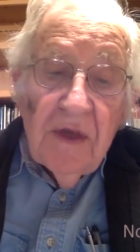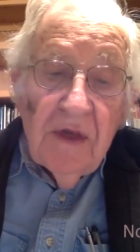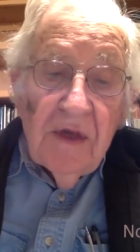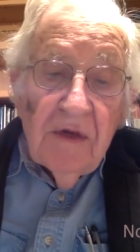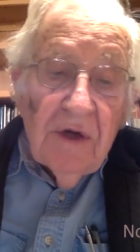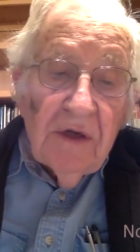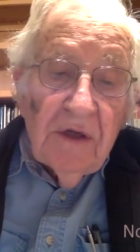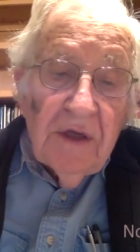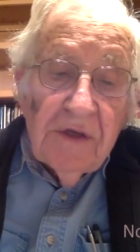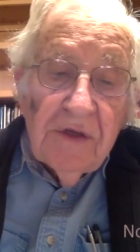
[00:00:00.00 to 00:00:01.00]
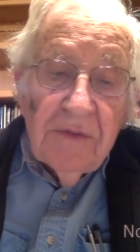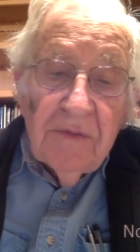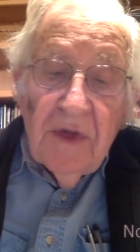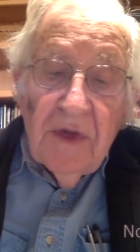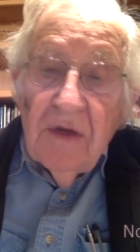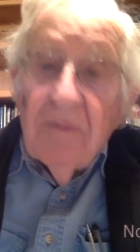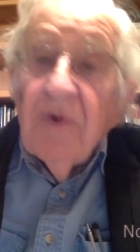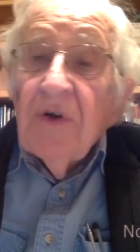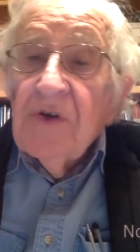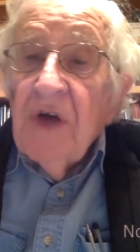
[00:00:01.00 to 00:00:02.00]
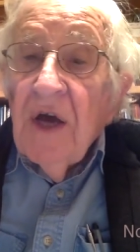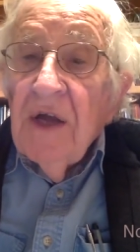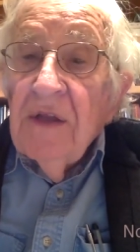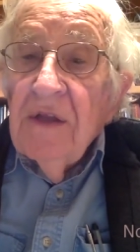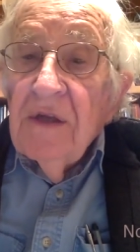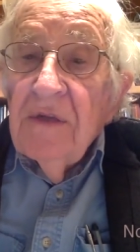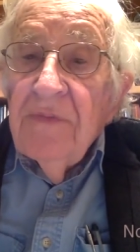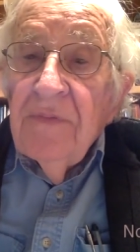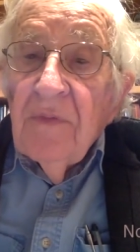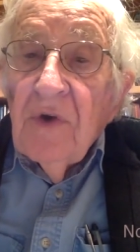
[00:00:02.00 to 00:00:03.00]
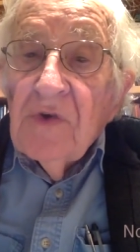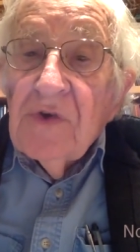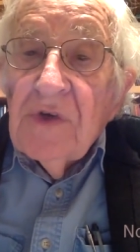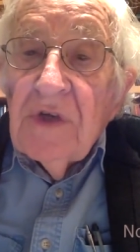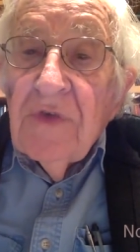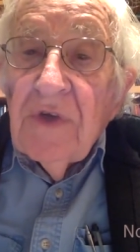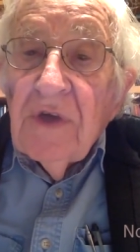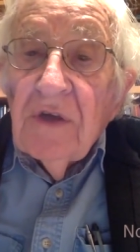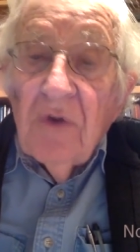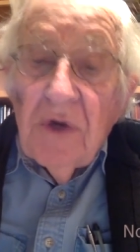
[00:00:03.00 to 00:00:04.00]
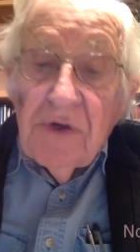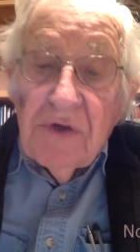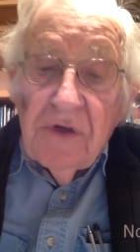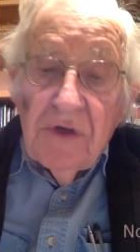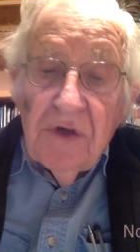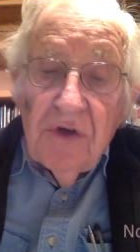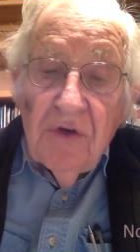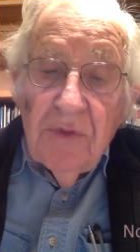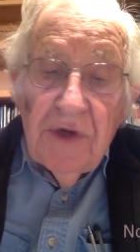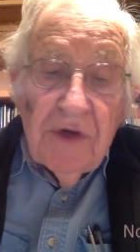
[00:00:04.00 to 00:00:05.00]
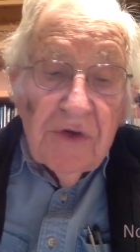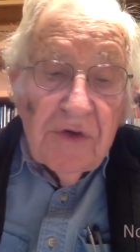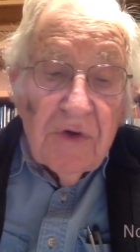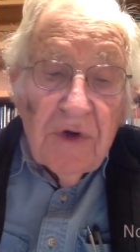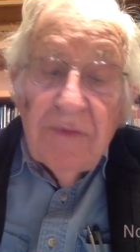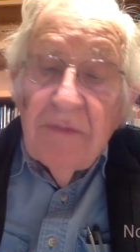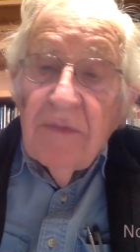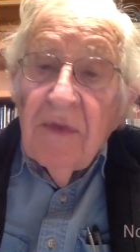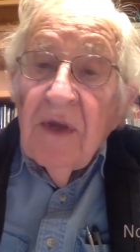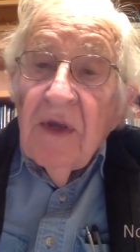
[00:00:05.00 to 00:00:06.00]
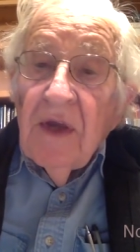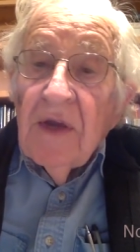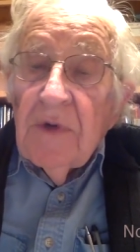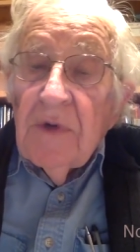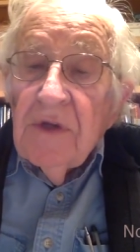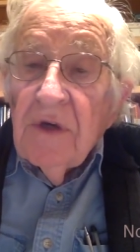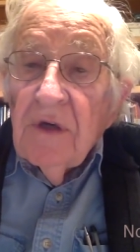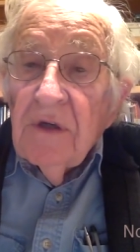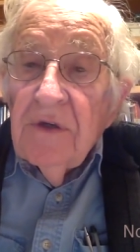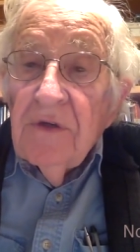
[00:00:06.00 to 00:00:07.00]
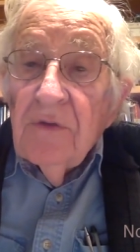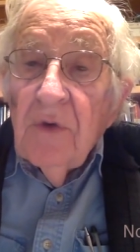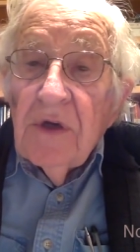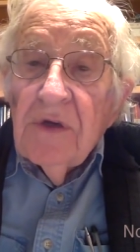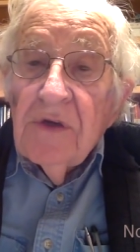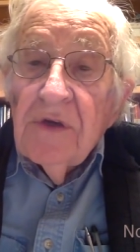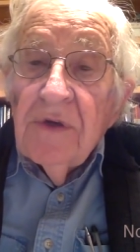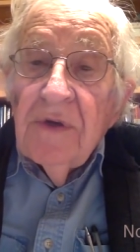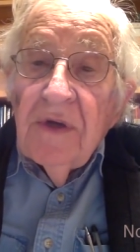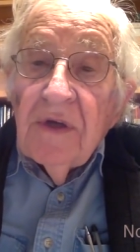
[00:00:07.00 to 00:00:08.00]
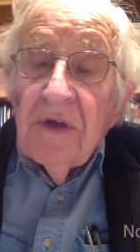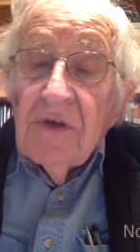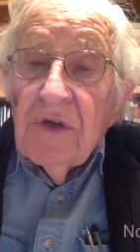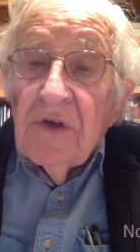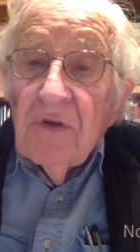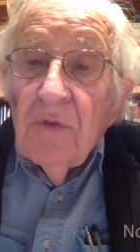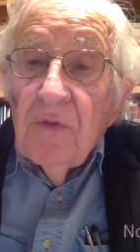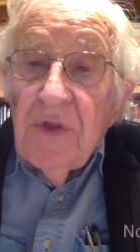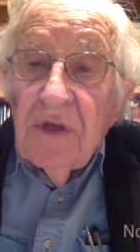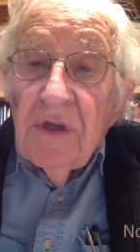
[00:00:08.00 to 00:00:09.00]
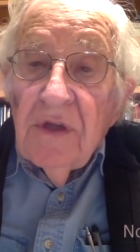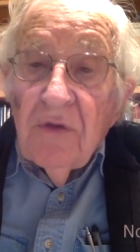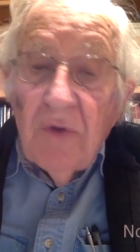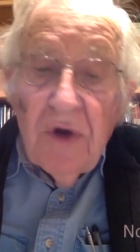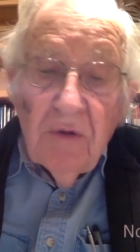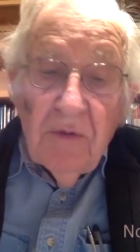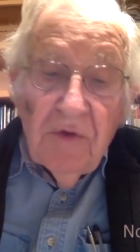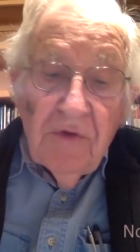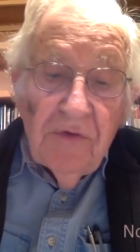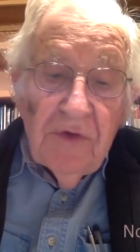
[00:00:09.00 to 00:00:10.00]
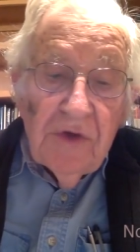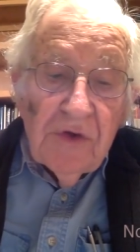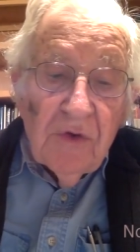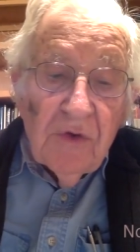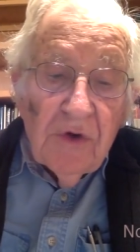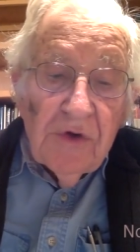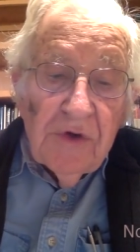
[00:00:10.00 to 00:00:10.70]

Well, let's put aside the most significant questions in human history and return to what is considered within the realm of discourse.